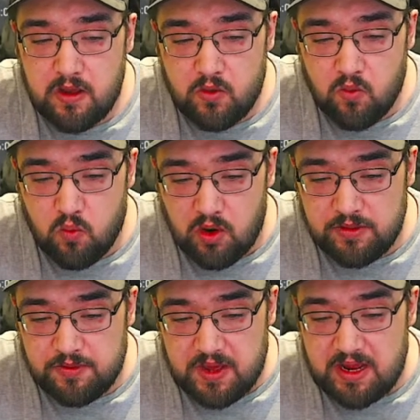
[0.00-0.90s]
one
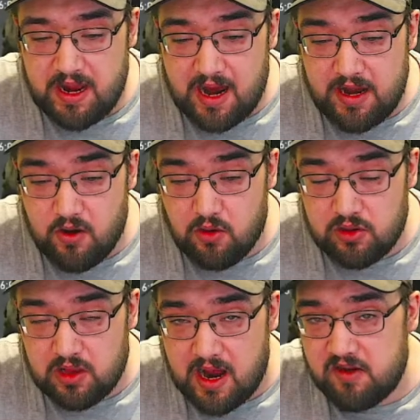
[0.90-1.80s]
thing I know a
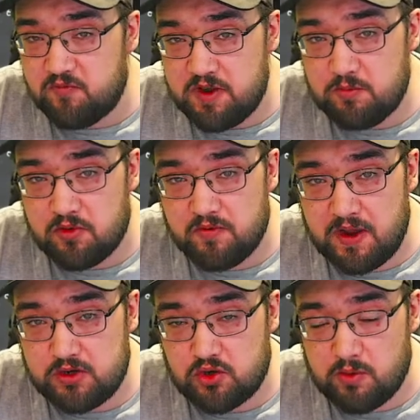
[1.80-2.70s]
lot of people have had
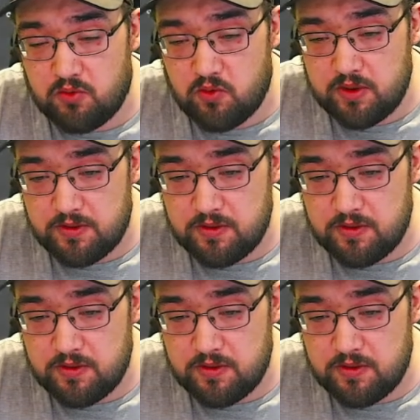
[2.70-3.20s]
trouble with,